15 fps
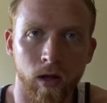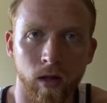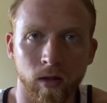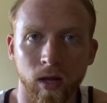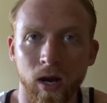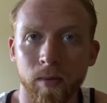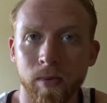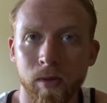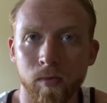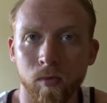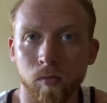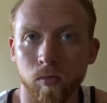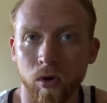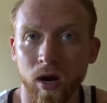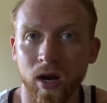a lot of
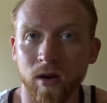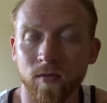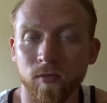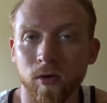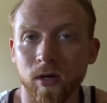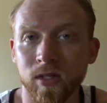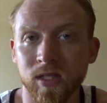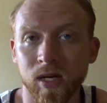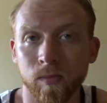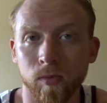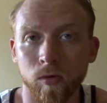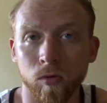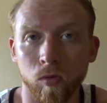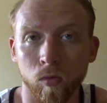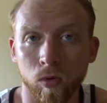people, Brian for
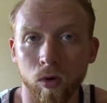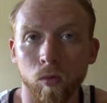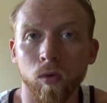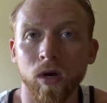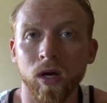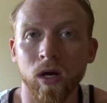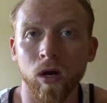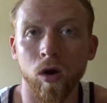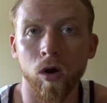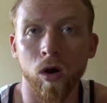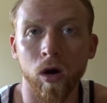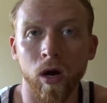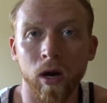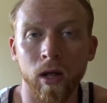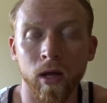example, we're working
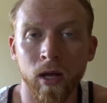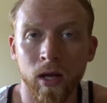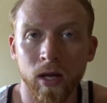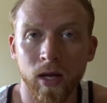on